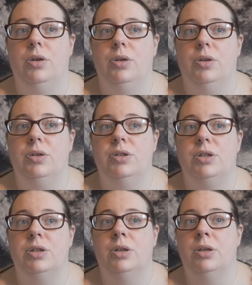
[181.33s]
could,
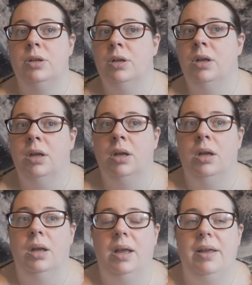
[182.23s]

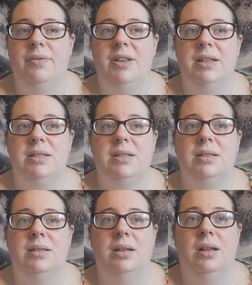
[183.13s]
if it's,